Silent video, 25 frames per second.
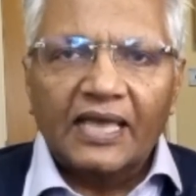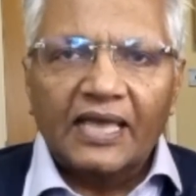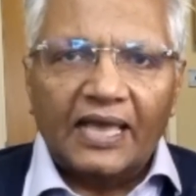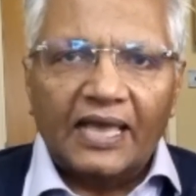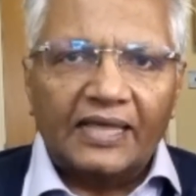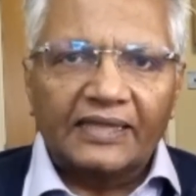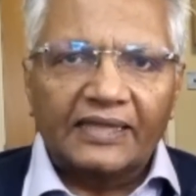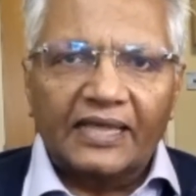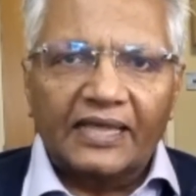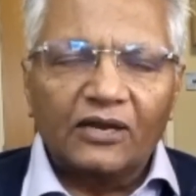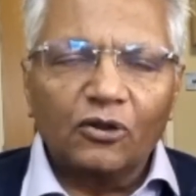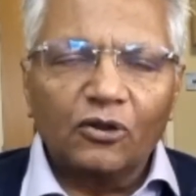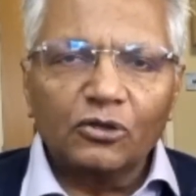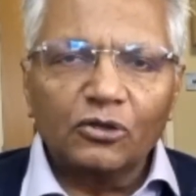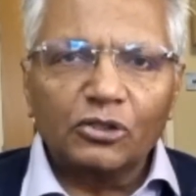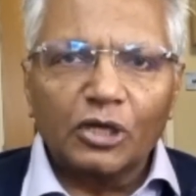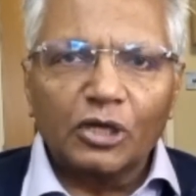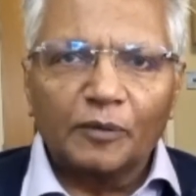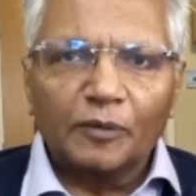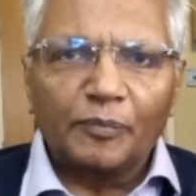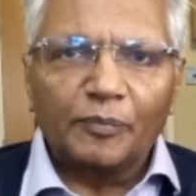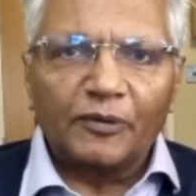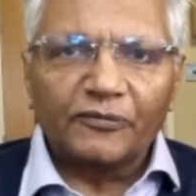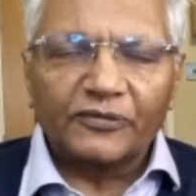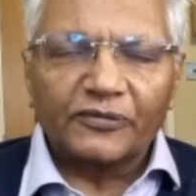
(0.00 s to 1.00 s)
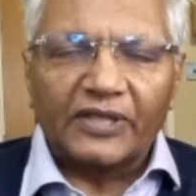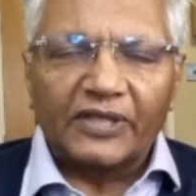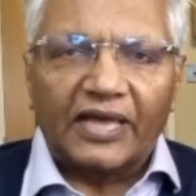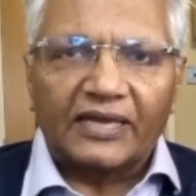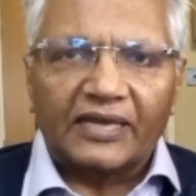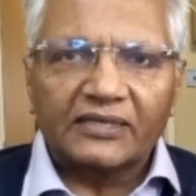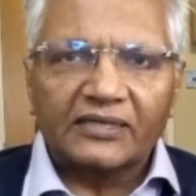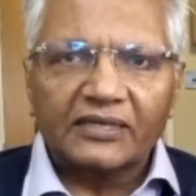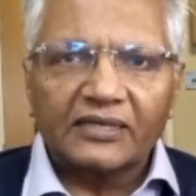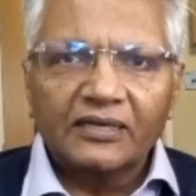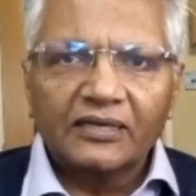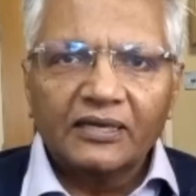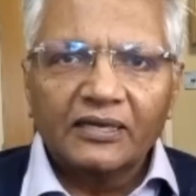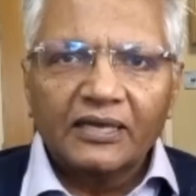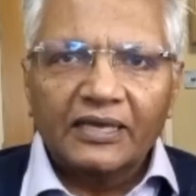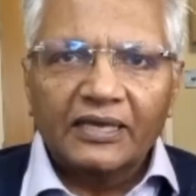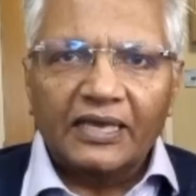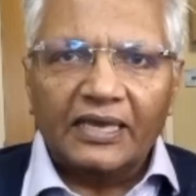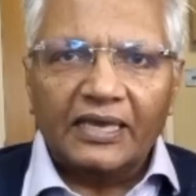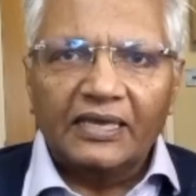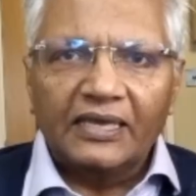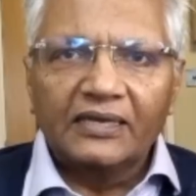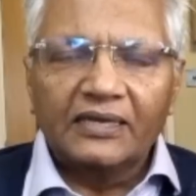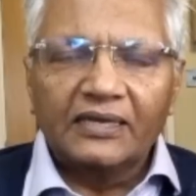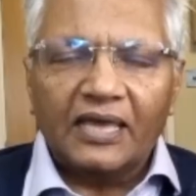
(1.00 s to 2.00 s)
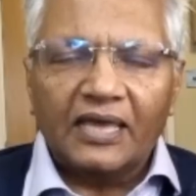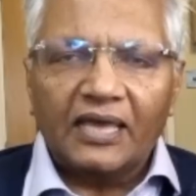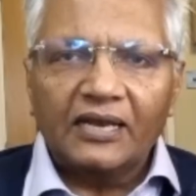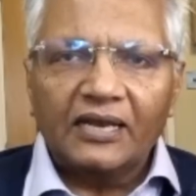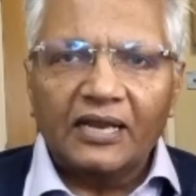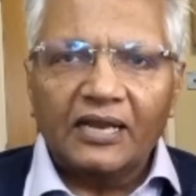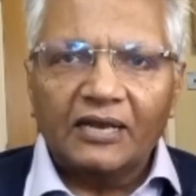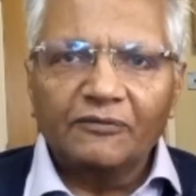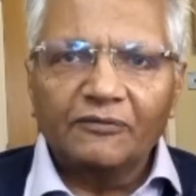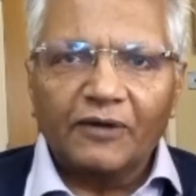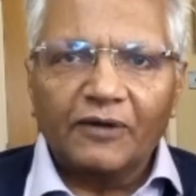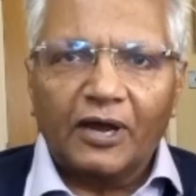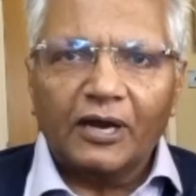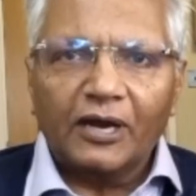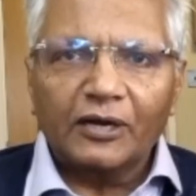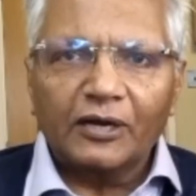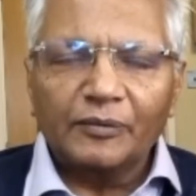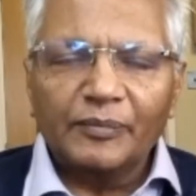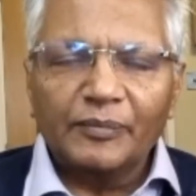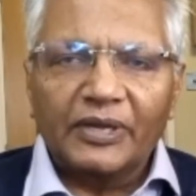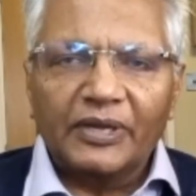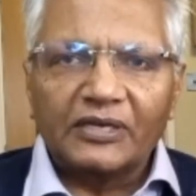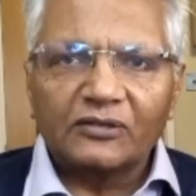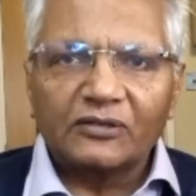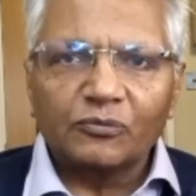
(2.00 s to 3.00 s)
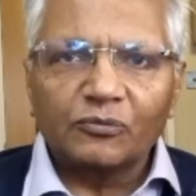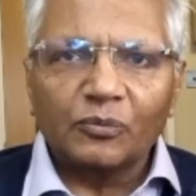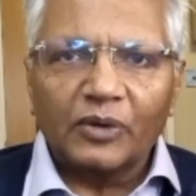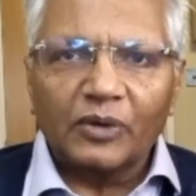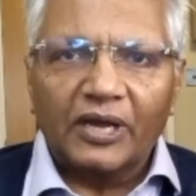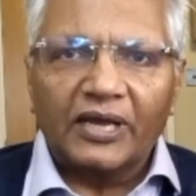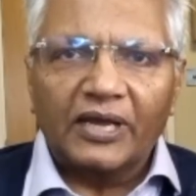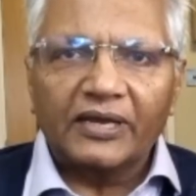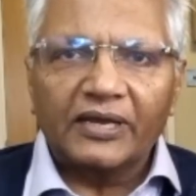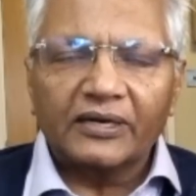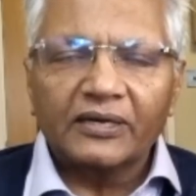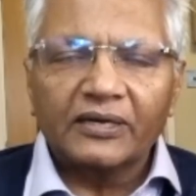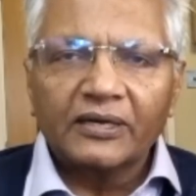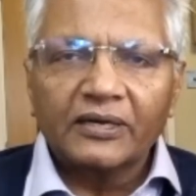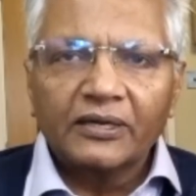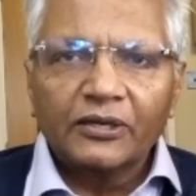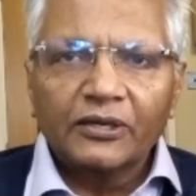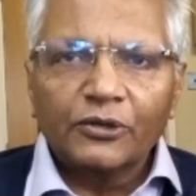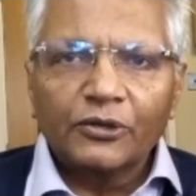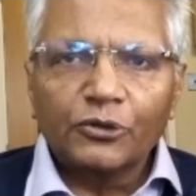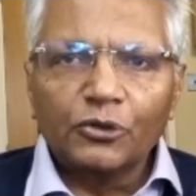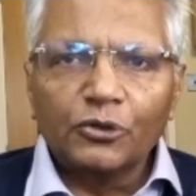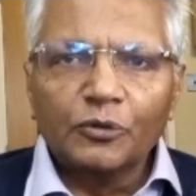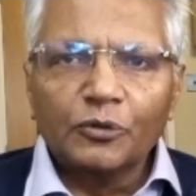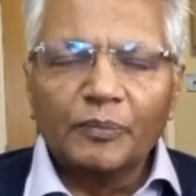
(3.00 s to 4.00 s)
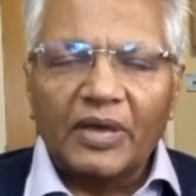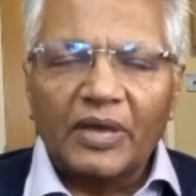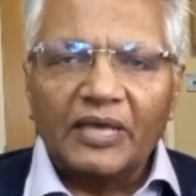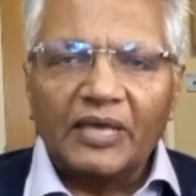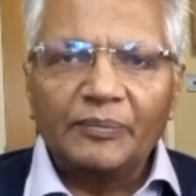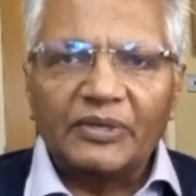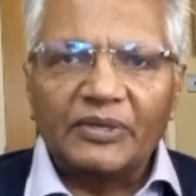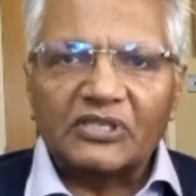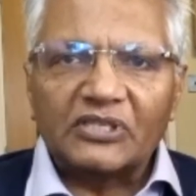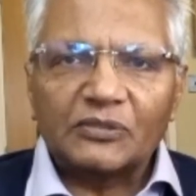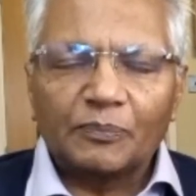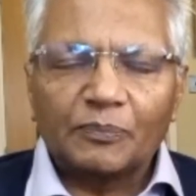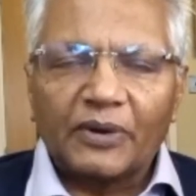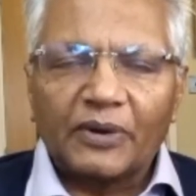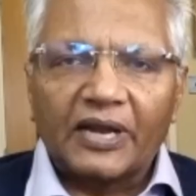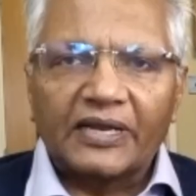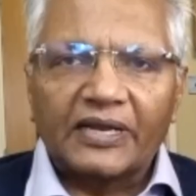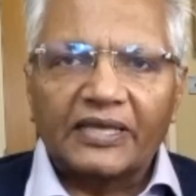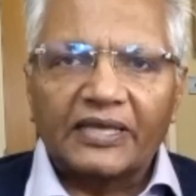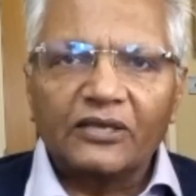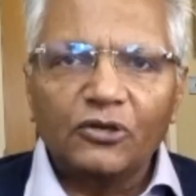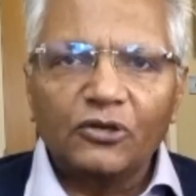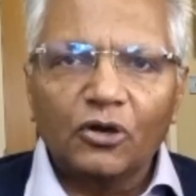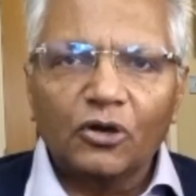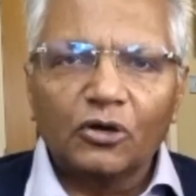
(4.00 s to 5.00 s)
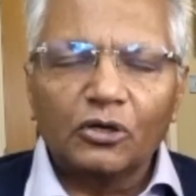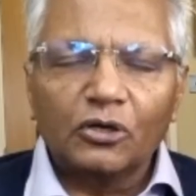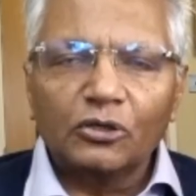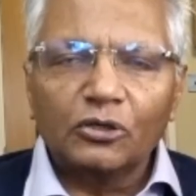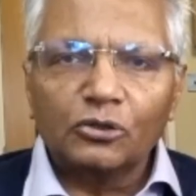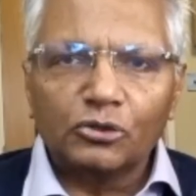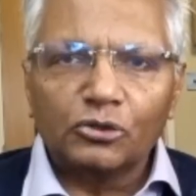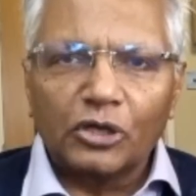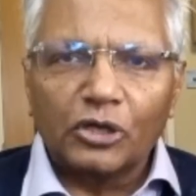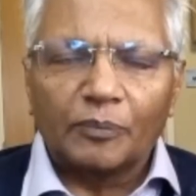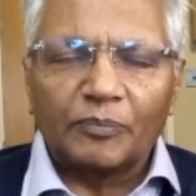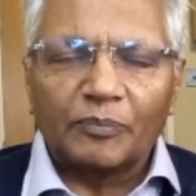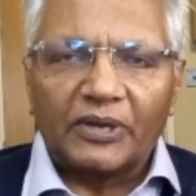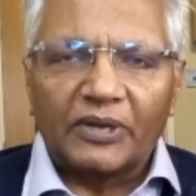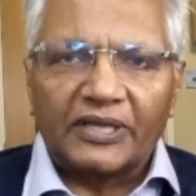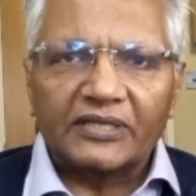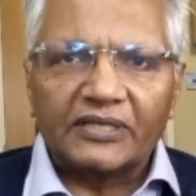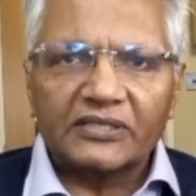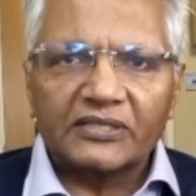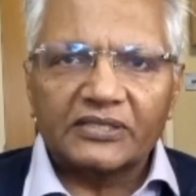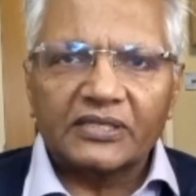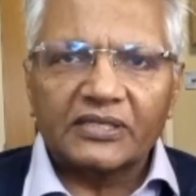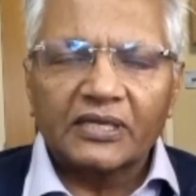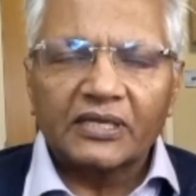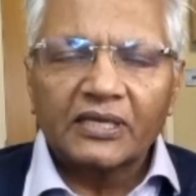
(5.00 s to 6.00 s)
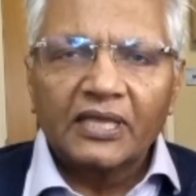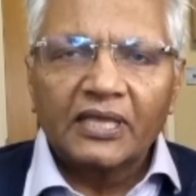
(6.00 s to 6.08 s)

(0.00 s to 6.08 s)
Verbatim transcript: And then on top of that, in an environment where you may be spreading your droplets,